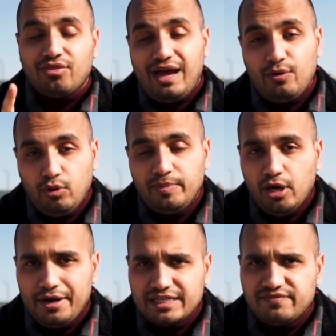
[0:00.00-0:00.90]
That will be
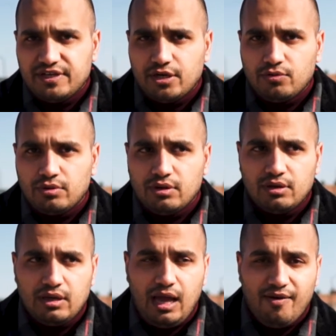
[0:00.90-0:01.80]
our next video.
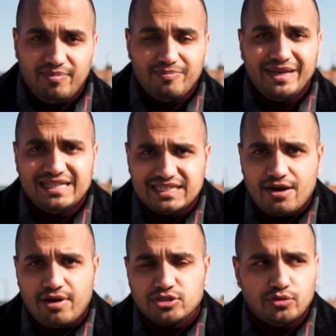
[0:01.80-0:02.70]
I've been meaning to
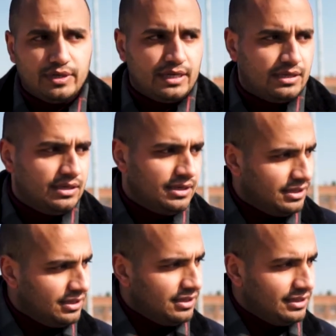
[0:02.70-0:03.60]
get around to doing it.
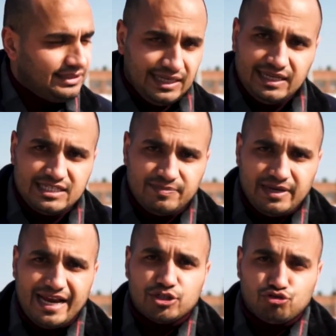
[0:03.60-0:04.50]
Dylan's
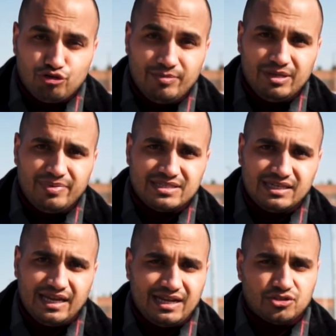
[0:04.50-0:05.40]
been extremely
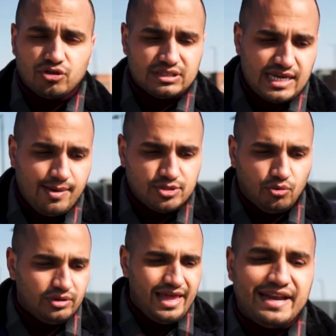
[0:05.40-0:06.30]
busy and hasn't got time to do
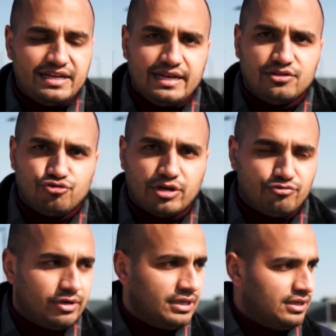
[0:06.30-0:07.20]
all editing
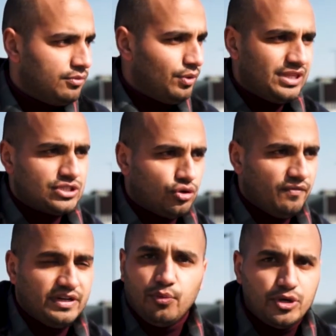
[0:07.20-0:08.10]
trickery. With this sort
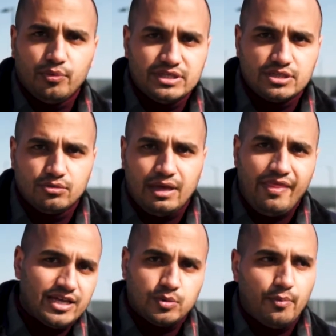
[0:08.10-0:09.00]
of video, we don't need to do that.
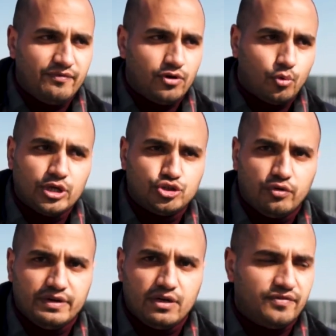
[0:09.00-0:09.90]
That's why we've done a quick
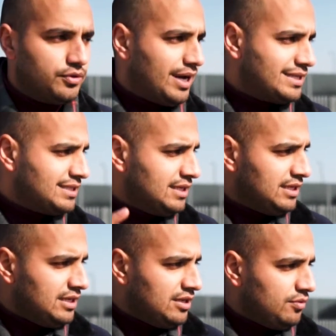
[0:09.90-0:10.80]
short video for you guys.
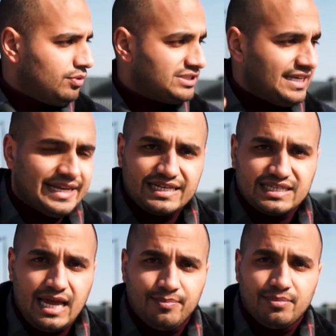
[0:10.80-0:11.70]
We'll see you next
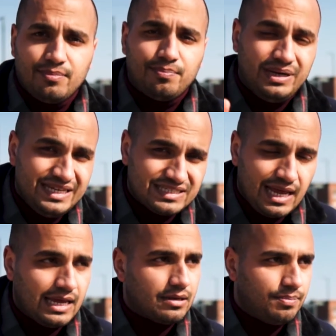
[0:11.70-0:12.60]
time. Please
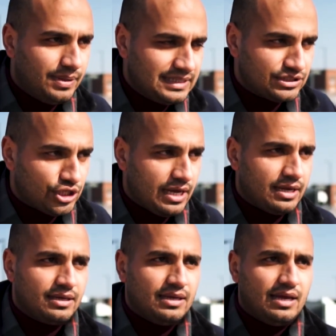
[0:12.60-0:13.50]
like, please share,
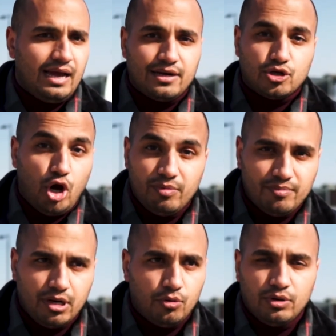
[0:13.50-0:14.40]
and
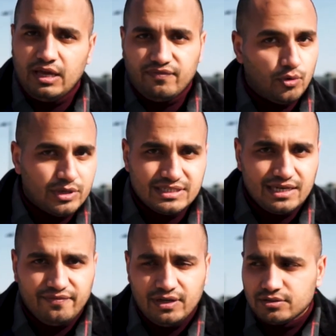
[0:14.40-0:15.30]
comment below if you want to see
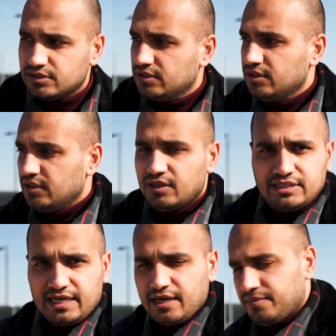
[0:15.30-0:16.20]
anything else.
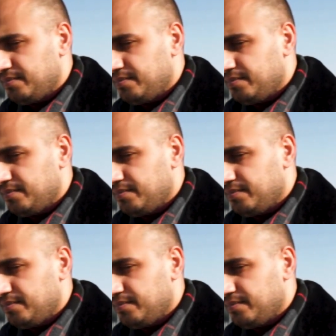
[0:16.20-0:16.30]
Take care.